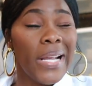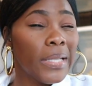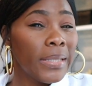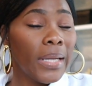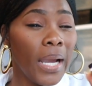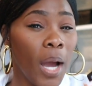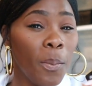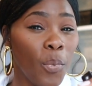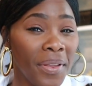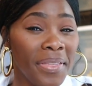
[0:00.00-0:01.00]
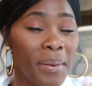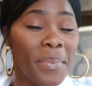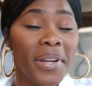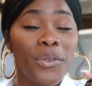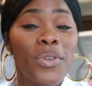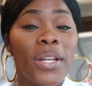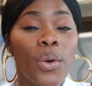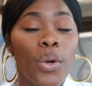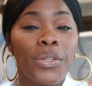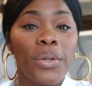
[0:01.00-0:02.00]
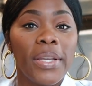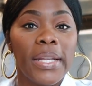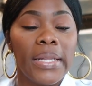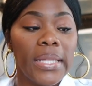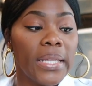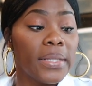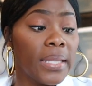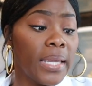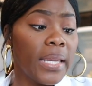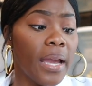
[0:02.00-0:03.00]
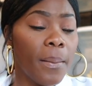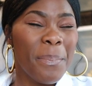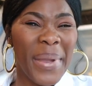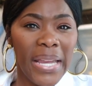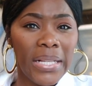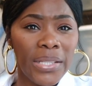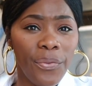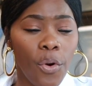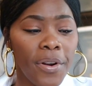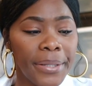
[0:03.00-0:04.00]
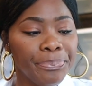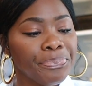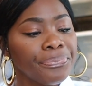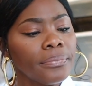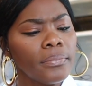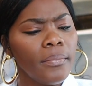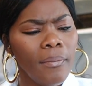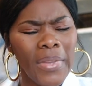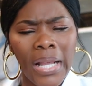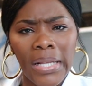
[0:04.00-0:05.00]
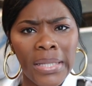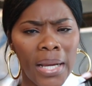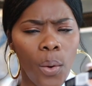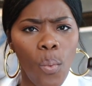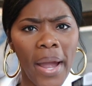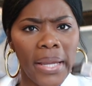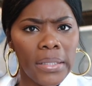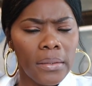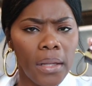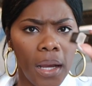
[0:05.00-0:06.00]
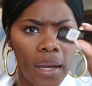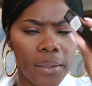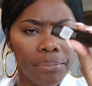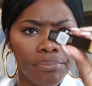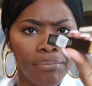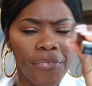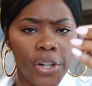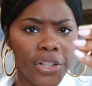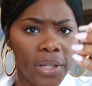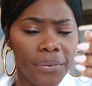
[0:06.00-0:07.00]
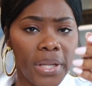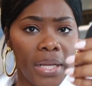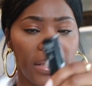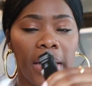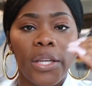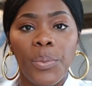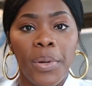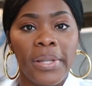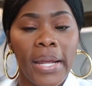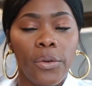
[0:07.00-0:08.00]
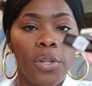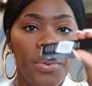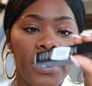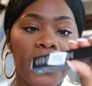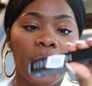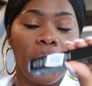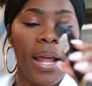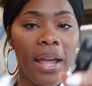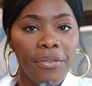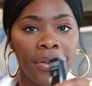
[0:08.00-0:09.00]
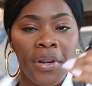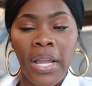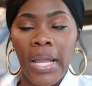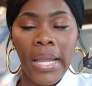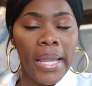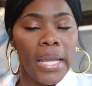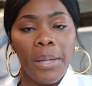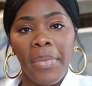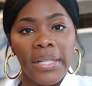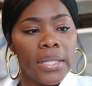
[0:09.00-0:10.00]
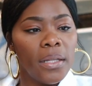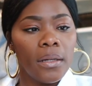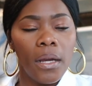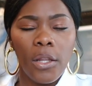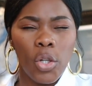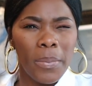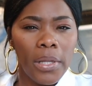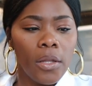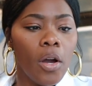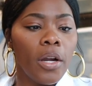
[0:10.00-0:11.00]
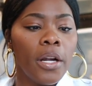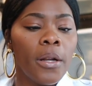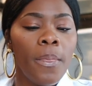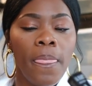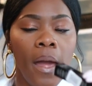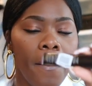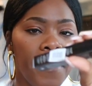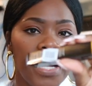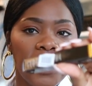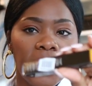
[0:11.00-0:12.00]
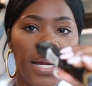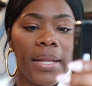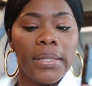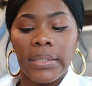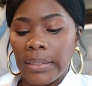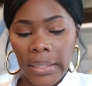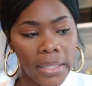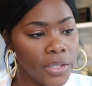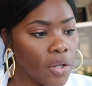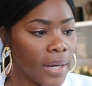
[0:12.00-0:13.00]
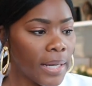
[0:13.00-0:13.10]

it doesn't come with it, but you can also get the, the uh, base for it. It's like a white uh, version of this and you put that on, you put this on after and it makes it look a little bit longer. But I just got this today. So I